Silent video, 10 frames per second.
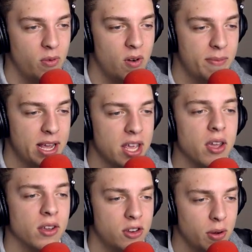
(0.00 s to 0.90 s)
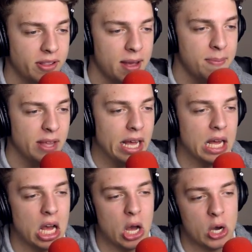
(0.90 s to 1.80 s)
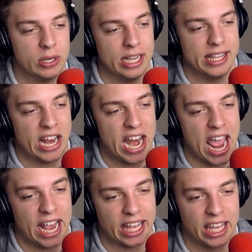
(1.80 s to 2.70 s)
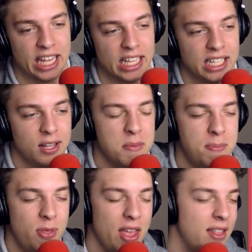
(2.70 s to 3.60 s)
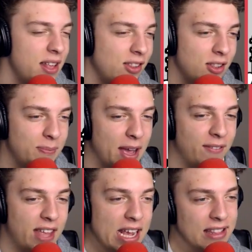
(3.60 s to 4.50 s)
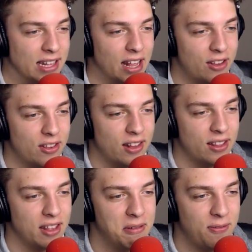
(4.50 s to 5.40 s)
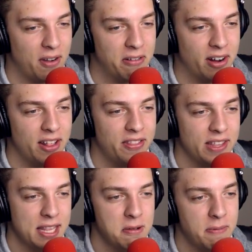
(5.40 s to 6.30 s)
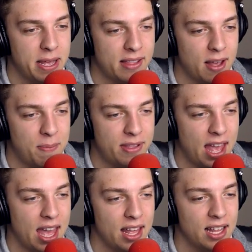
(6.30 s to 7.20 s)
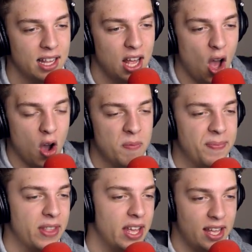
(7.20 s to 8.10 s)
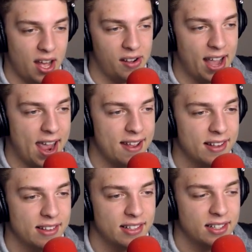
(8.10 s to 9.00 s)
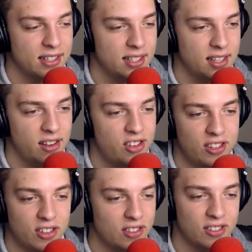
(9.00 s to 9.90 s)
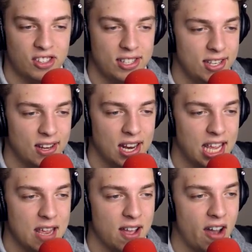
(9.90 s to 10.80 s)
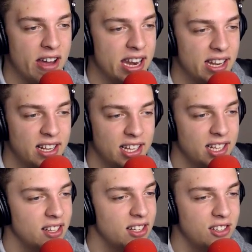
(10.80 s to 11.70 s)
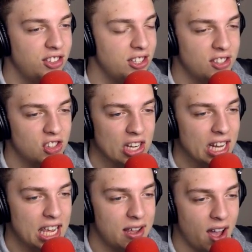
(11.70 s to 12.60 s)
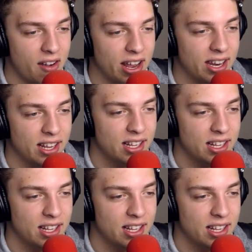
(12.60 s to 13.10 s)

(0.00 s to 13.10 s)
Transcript: What about you? Do you want some? Oh, in the neck. It's just a bit of tasing. That's that's going to be fine, right? They seem a bit upset. Oh, okay. She's just she's just going to keep going. She's just going to keep going.